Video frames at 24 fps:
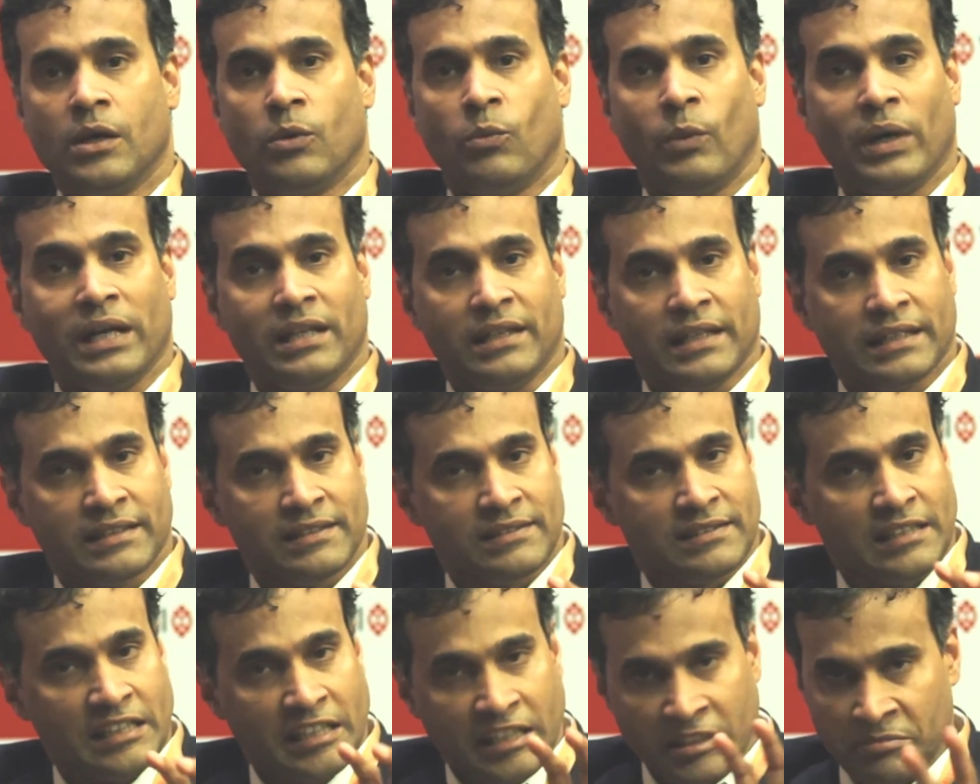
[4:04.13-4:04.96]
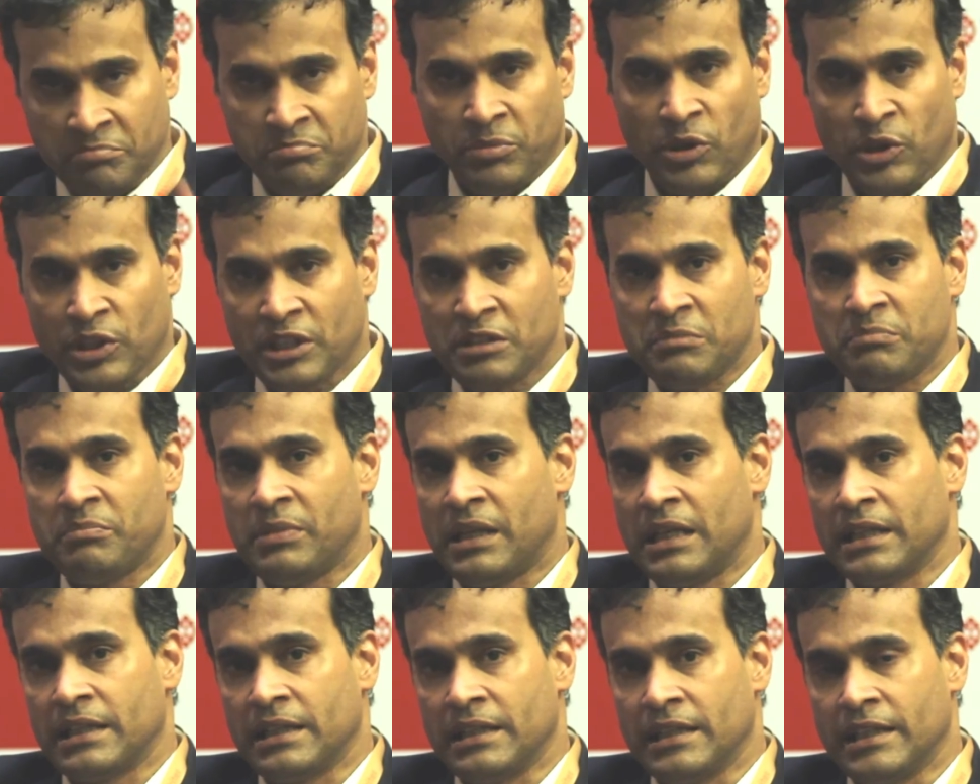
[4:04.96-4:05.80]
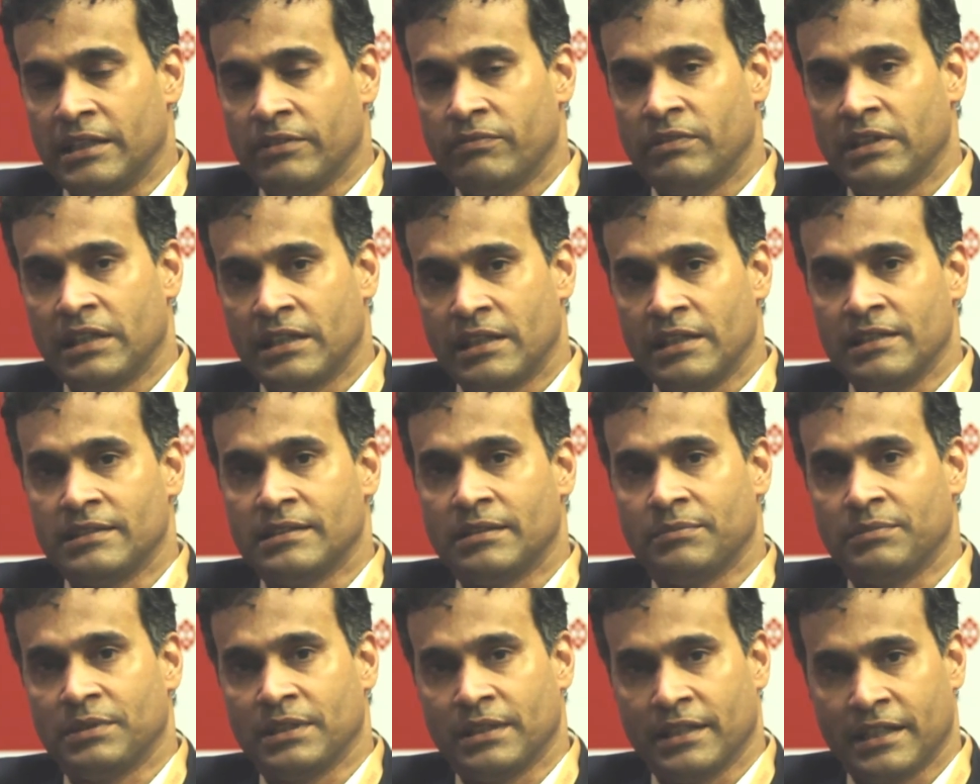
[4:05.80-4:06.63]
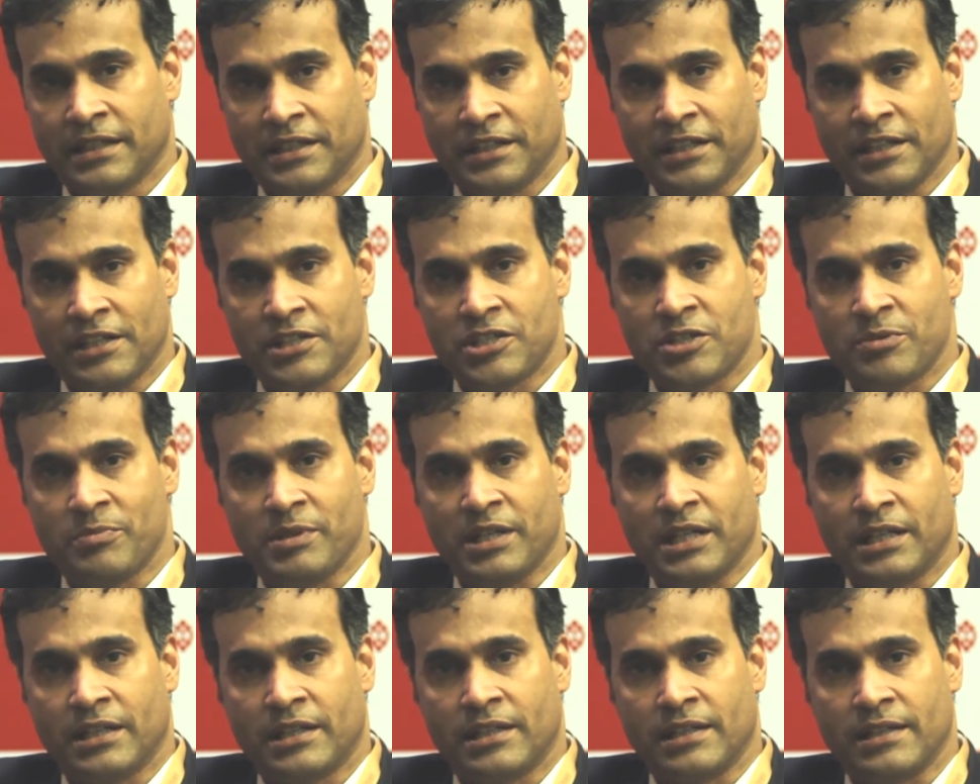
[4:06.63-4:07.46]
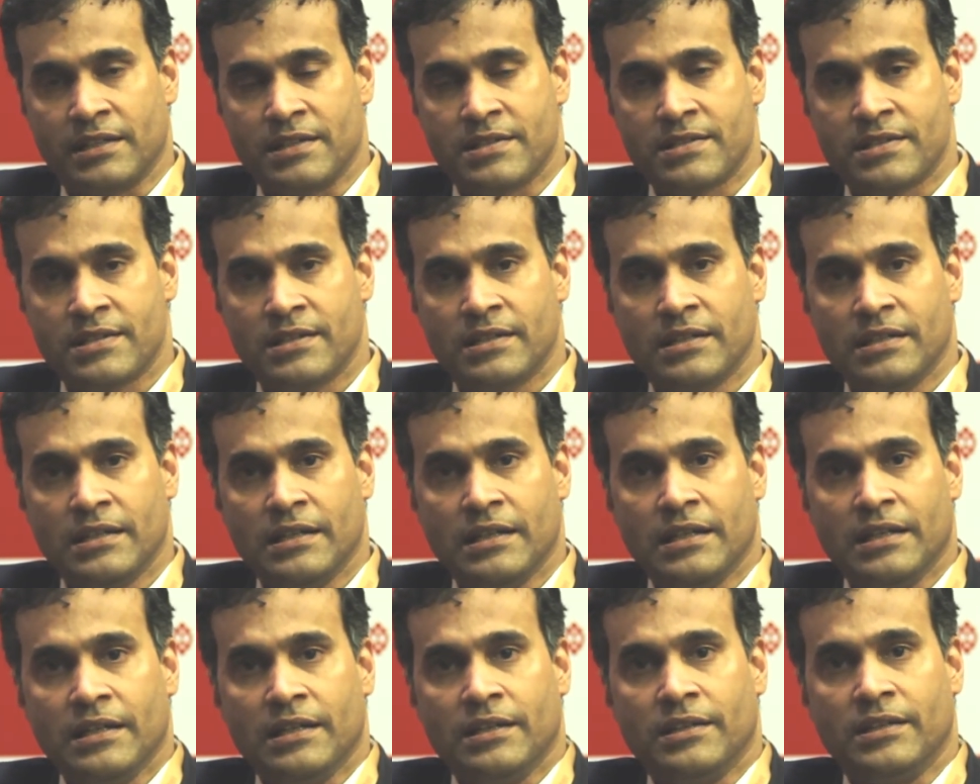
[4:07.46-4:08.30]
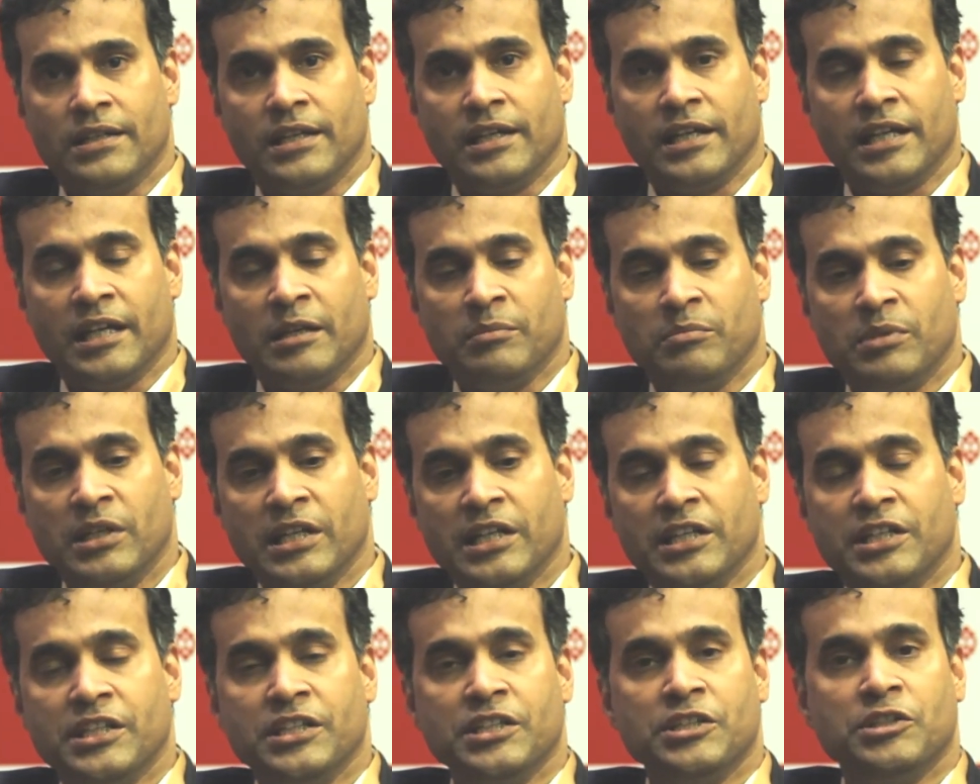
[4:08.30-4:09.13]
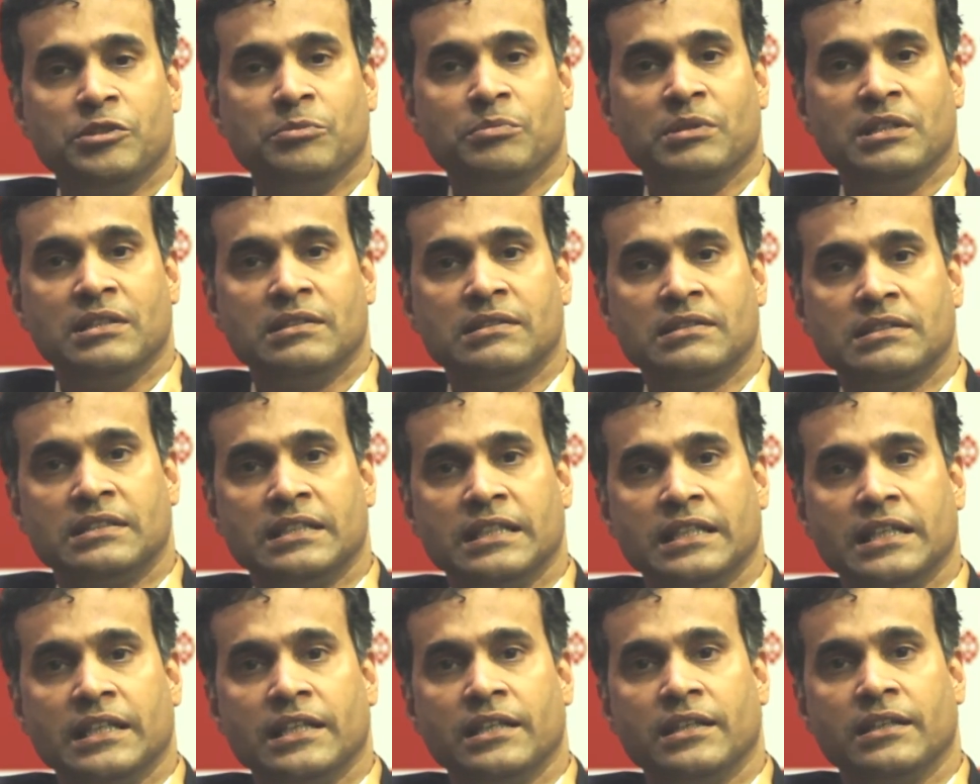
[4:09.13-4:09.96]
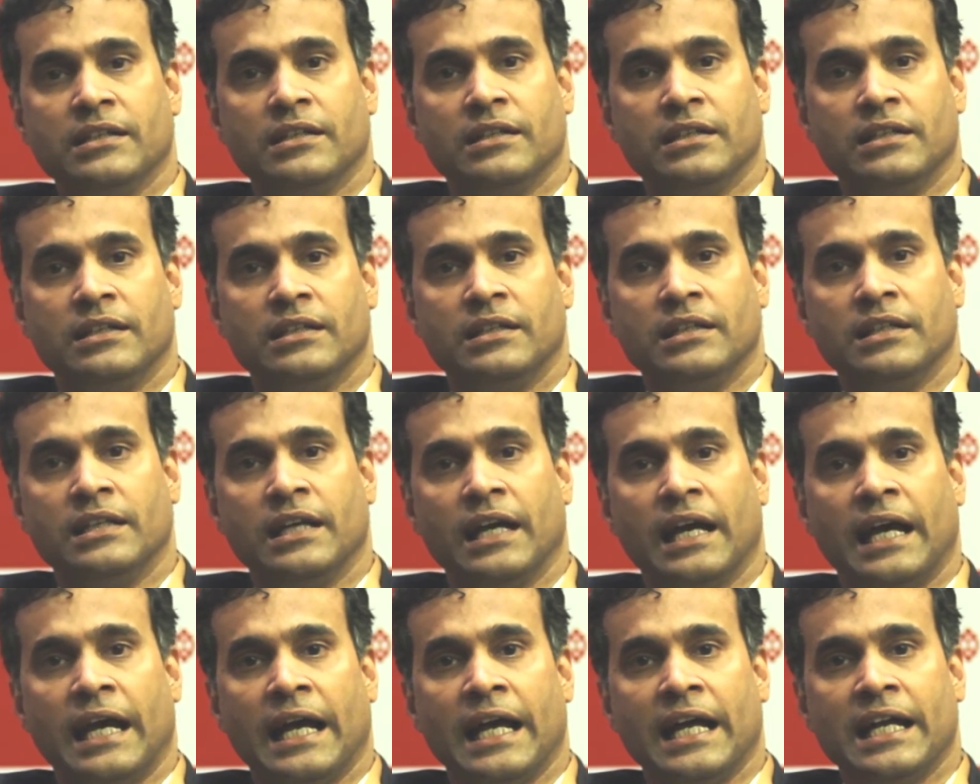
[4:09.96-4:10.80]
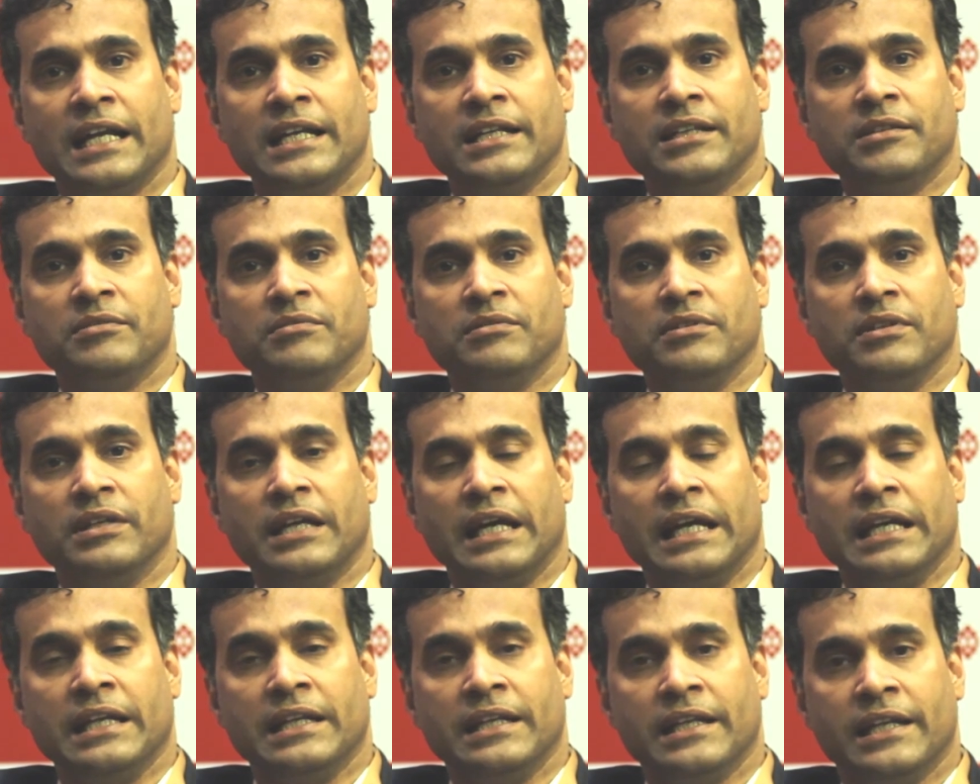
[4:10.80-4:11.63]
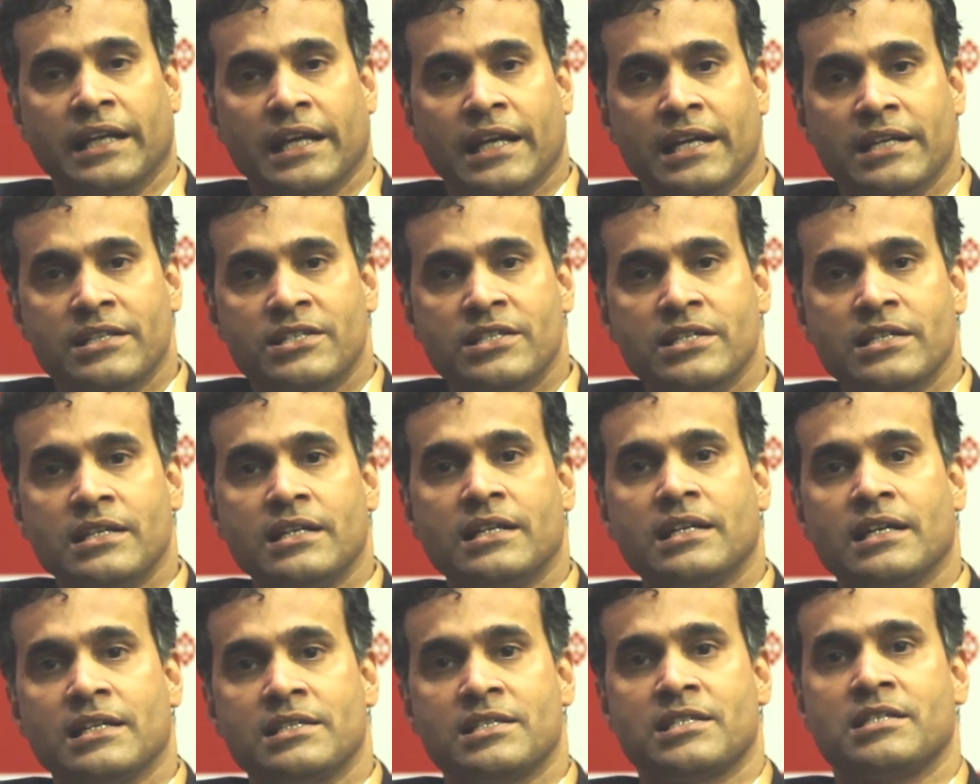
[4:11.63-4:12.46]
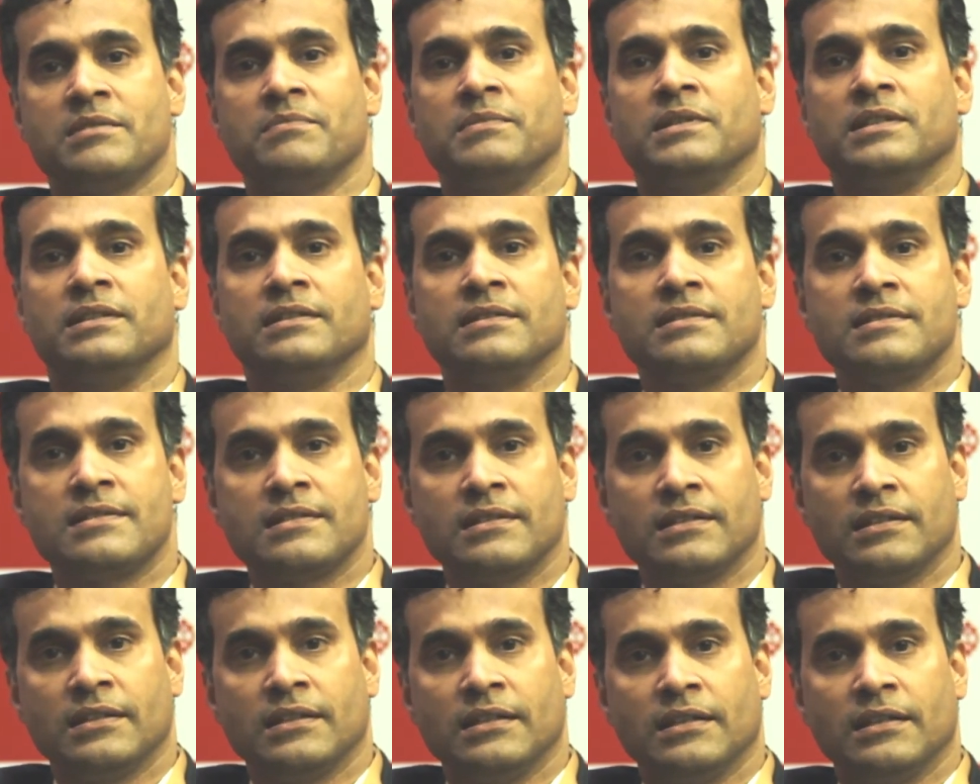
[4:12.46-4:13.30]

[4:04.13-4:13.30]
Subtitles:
While that is an important part and definitely something that needs to be addressed, the ability to be seen, heard, and engaging customers